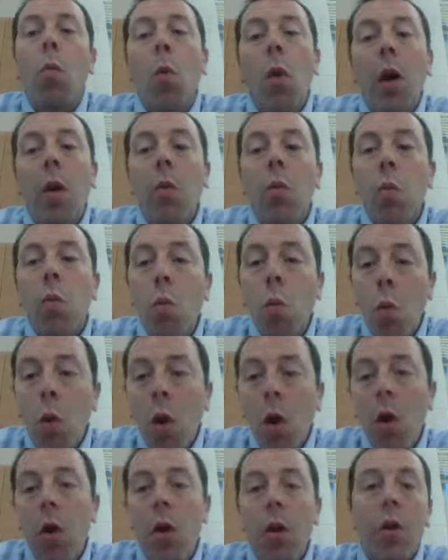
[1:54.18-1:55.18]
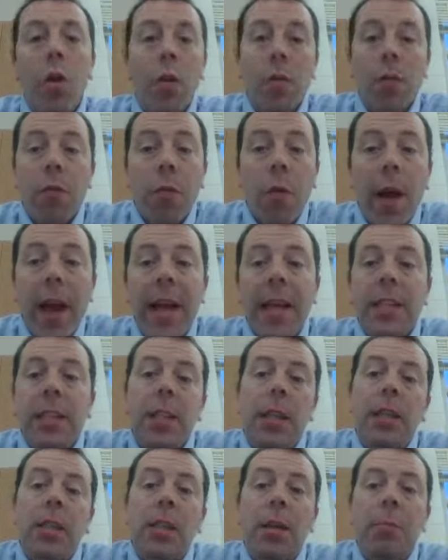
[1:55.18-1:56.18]
one word or phrase
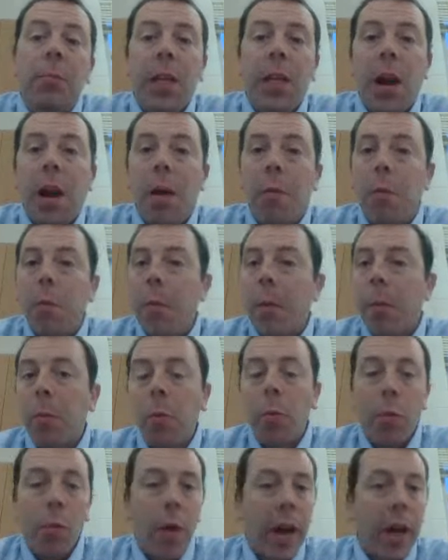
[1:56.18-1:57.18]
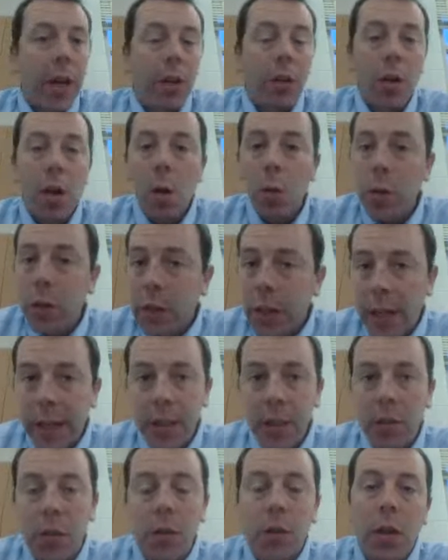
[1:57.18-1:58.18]
that sums that up. Remember, we're writing no
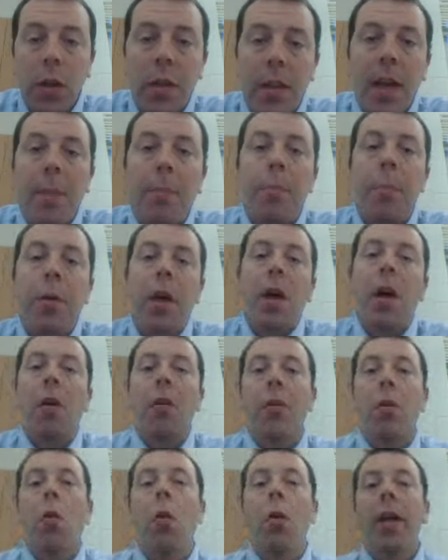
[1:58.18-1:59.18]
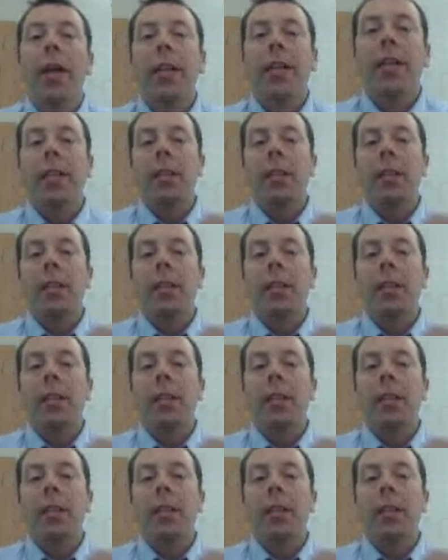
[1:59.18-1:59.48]
sentences on the MPO. The whole idea